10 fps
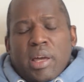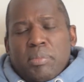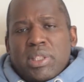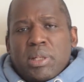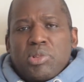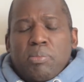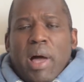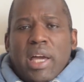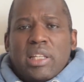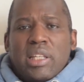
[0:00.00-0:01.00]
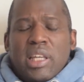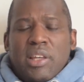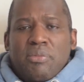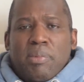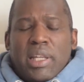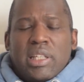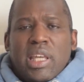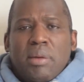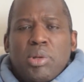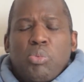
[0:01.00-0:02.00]
I mean, in terms of Biden, if Biden
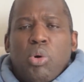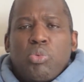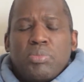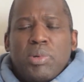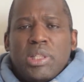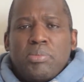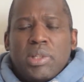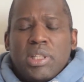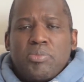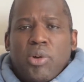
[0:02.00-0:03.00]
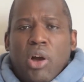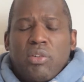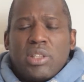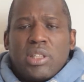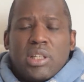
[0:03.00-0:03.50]
came in, what would be his priority?